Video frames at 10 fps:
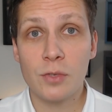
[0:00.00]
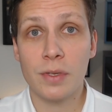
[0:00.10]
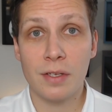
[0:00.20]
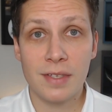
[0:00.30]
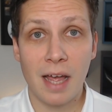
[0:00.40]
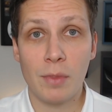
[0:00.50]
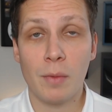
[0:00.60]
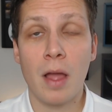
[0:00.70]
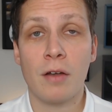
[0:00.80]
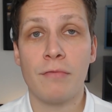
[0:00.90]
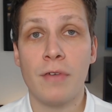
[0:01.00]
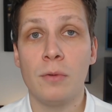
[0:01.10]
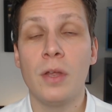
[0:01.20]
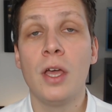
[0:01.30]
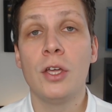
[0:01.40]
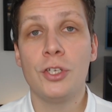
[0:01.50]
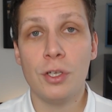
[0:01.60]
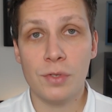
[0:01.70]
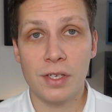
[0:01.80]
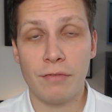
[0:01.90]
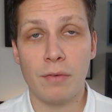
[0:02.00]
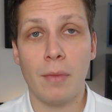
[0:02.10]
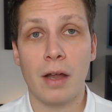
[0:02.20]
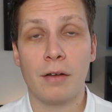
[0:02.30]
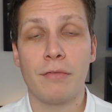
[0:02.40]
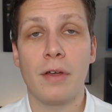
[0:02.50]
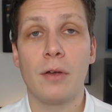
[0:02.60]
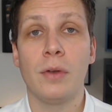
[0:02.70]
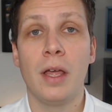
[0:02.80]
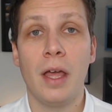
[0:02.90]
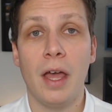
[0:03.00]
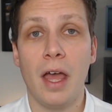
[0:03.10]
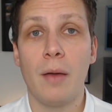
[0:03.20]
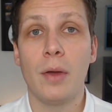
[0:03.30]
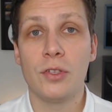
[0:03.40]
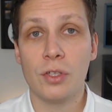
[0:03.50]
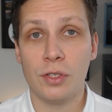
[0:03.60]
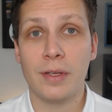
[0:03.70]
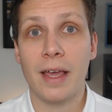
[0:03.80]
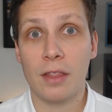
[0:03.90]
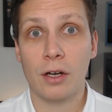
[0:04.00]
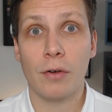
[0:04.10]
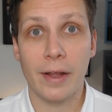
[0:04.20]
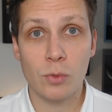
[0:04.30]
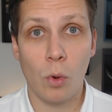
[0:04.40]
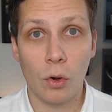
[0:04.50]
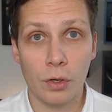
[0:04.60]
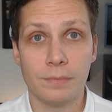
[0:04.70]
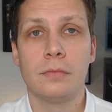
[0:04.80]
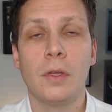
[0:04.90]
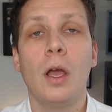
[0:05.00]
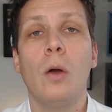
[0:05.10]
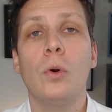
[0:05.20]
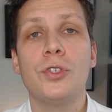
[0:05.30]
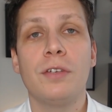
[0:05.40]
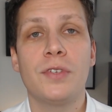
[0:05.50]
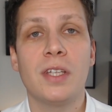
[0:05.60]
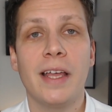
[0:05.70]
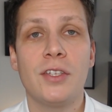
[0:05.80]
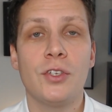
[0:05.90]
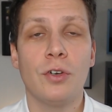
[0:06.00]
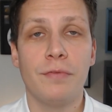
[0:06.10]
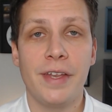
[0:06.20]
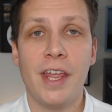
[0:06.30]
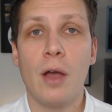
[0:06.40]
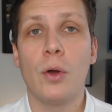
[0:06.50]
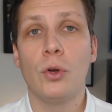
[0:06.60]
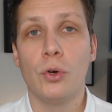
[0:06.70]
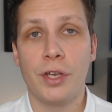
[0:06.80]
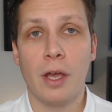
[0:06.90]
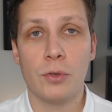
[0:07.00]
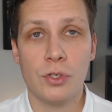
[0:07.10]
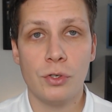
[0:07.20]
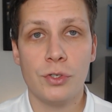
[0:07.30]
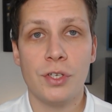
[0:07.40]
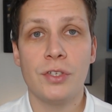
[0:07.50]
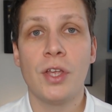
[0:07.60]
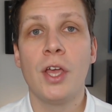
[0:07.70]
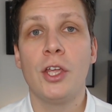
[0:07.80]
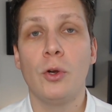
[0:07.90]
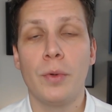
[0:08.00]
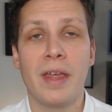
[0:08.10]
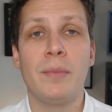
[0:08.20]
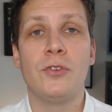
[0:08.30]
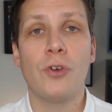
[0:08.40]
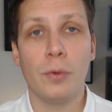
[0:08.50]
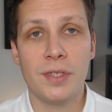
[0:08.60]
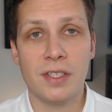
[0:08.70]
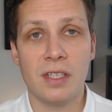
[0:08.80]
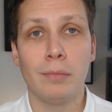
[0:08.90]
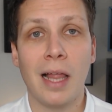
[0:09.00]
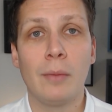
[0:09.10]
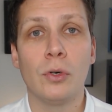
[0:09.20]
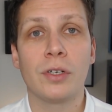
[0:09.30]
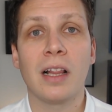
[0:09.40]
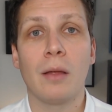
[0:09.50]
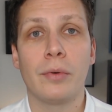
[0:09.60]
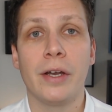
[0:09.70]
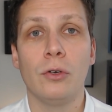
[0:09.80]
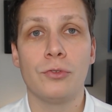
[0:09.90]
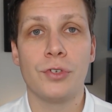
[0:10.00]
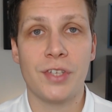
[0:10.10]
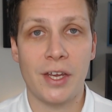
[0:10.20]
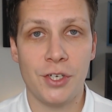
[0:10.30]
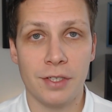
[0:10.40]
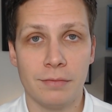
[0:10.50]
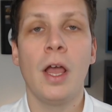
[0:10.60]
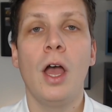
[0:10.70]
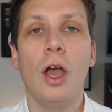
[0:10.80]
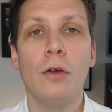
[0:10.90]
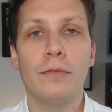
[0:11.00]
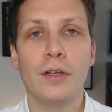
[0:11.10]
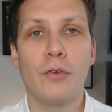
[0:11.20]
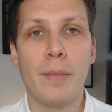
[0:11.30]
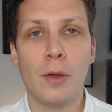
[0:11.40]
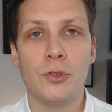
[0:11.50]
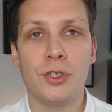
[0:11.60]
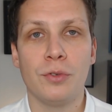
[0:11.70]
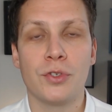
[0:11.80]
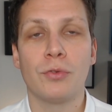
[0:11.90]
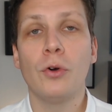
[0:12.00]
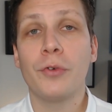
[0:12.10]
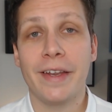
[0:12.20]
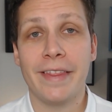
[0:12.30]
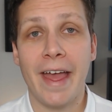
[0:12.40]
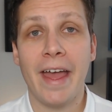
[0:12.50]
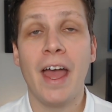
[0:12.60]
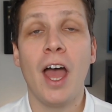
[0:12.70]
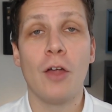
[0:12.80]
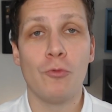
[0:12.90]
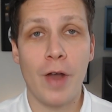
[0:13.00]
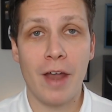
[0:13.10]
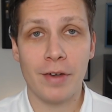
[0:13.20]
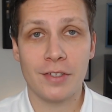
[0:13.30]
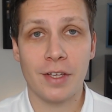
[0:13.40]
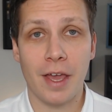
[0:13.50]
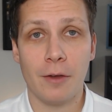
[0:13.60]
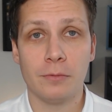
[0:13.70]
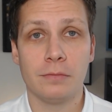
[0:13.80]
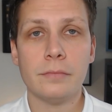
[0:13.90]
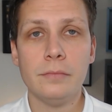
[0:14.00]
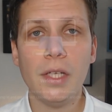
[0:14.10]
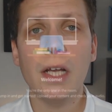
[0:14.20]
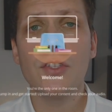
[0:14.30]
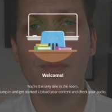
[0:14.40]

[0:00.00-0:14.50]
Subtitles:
when you tap the microphone, choose a different microphone until you get the correct one. Once you've selected your video and audio sources, you will then be dropped into the Blackboard Collaborate Ultra session. Hopefully your remote students are already there and raring to go. To